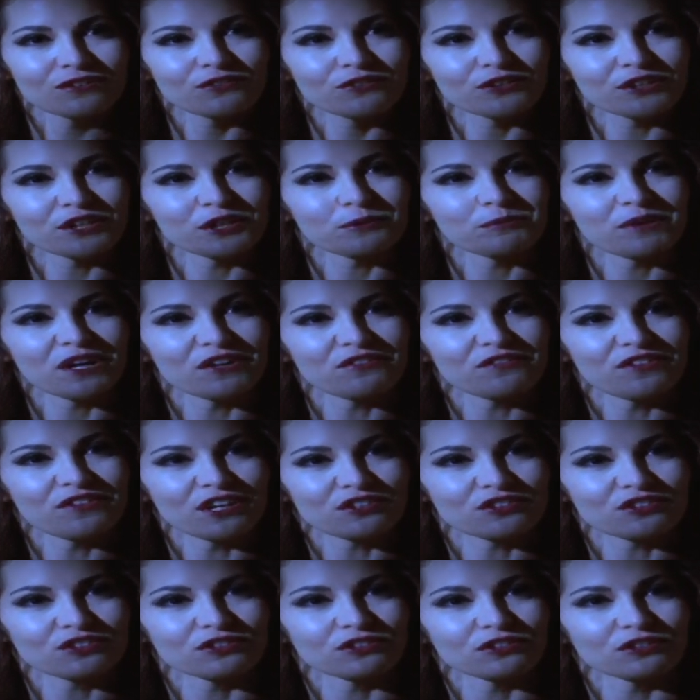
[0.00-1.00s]
For him, I
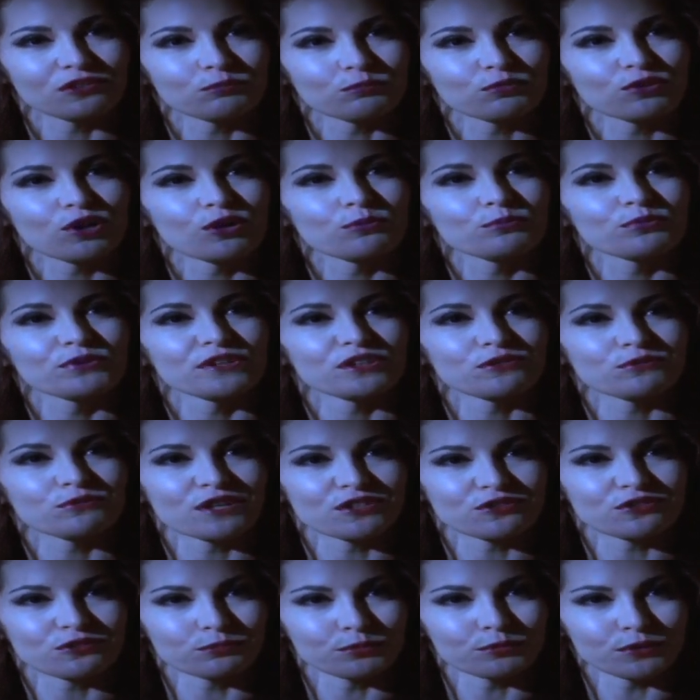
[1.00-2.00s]
fashioned an appropriate
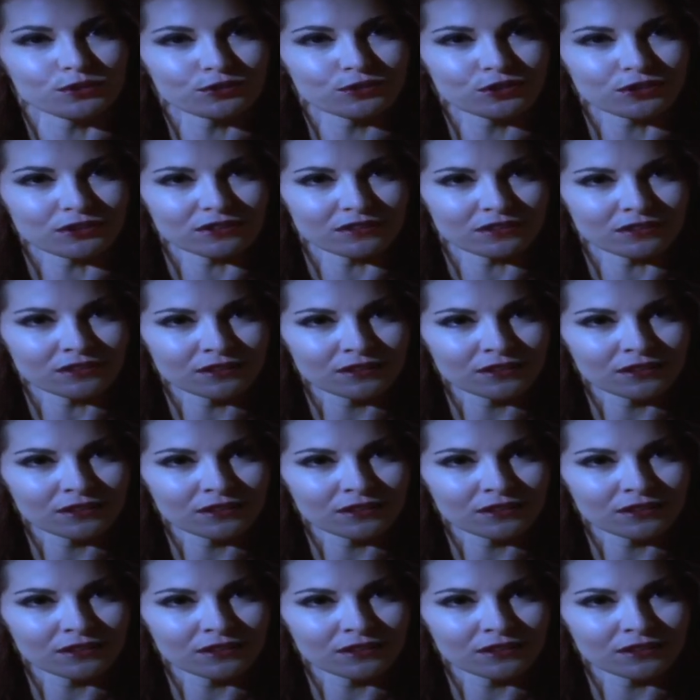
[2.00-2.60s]
retribution.